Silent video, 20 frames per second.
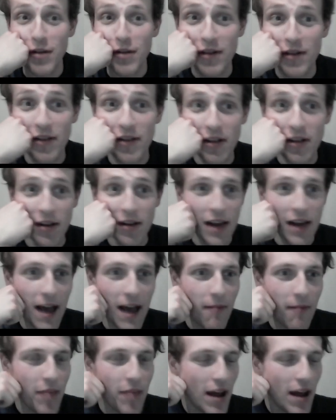much for doing
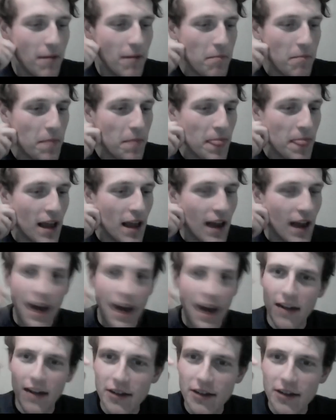that. I'm
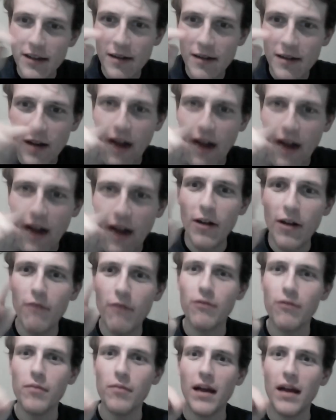actually carrying
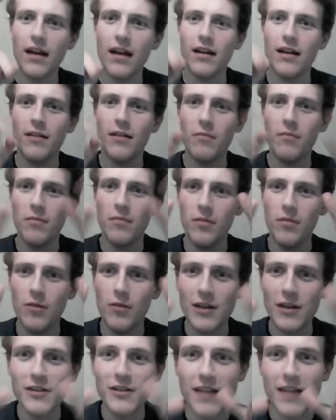on from that
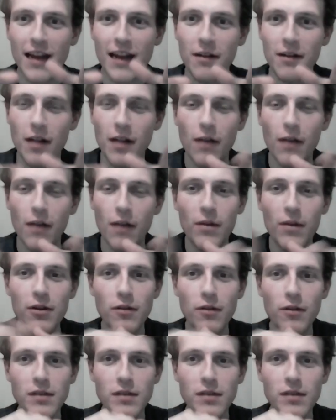question then. Like, when you're